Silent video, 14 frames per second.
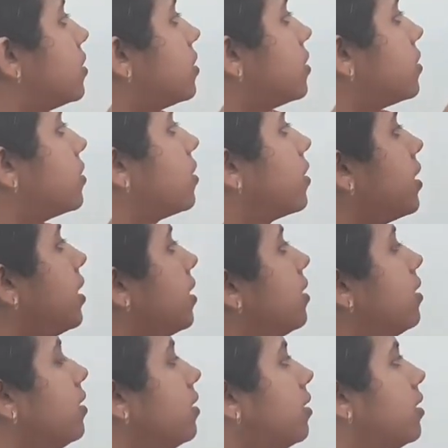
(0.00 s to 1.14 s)
So
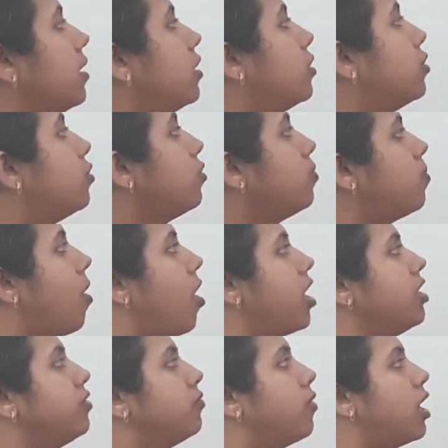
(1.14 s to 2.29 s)
here
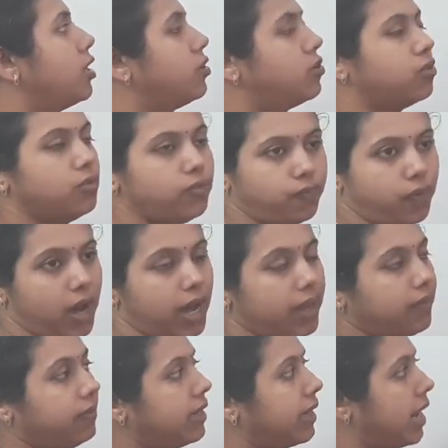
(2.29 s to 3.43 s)

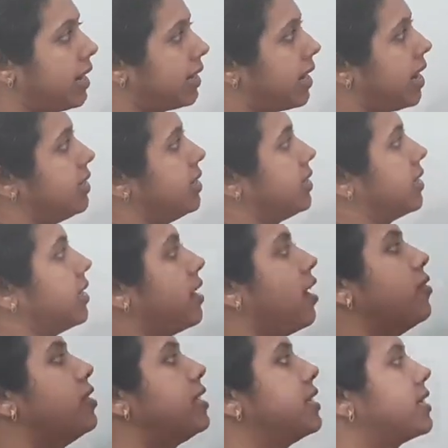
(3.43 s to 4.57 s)
2.125 we can write it.
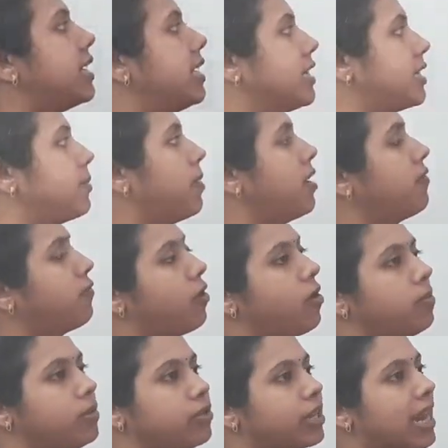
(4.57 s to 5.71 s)
Now it is a decimal
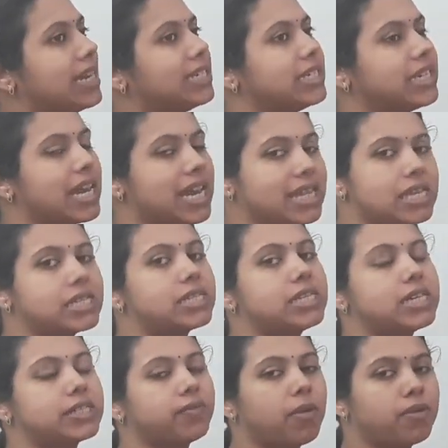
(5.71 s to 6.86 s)
form. You can change this
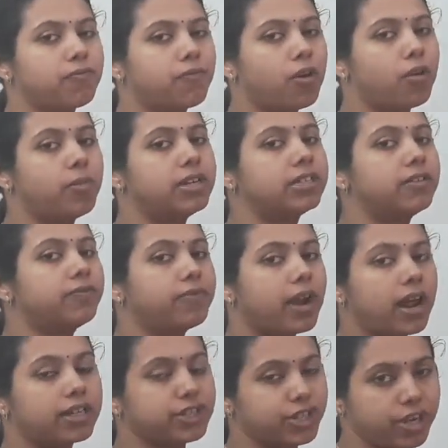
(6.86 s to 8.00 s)
decimal form into
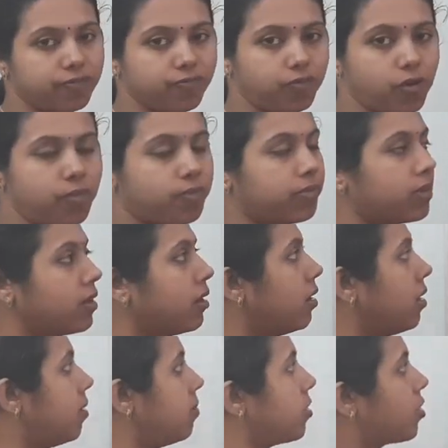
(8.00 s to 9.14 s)
fraction form.
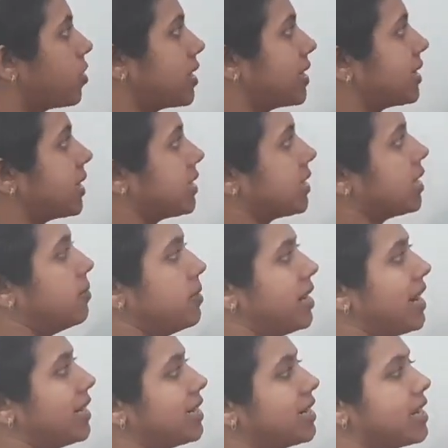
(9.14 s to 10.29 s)
Because it's a
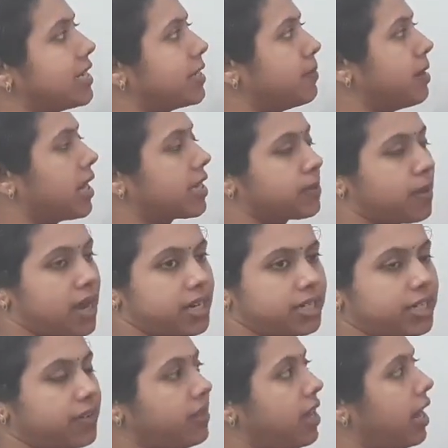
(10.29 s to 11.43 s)
terminating decimal
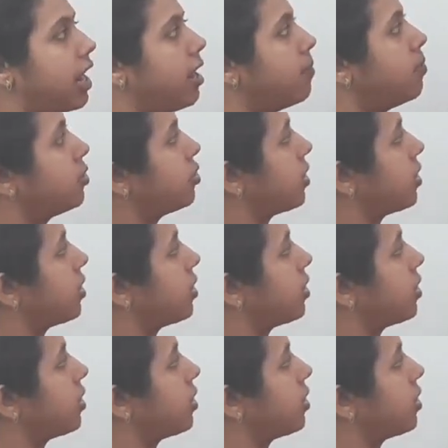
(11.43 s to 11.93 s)
expansion, we are able to